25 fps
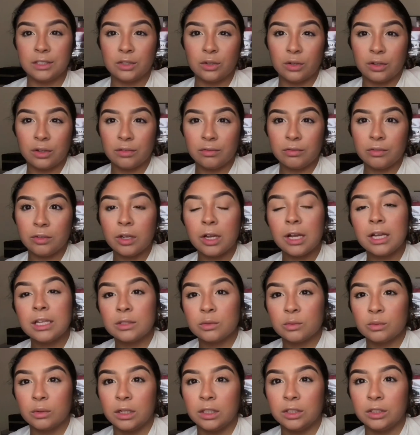so if you guys
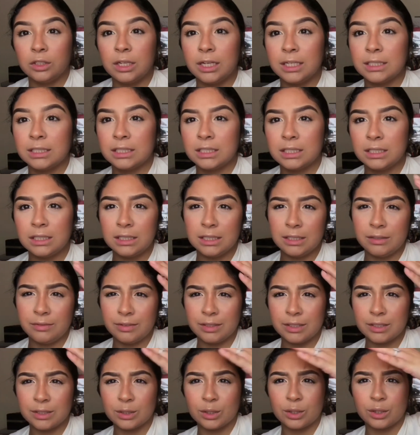want, you guys could leave
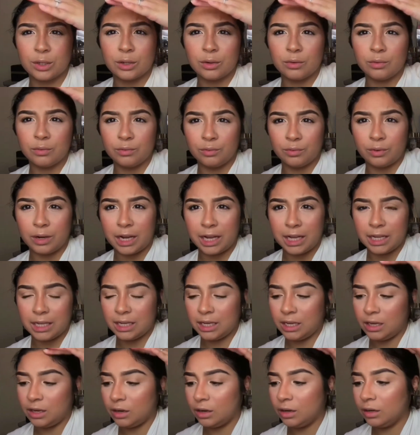this look right
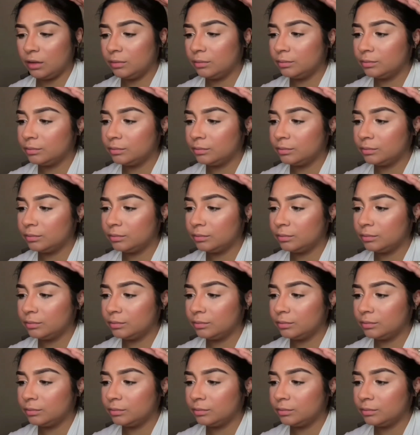here.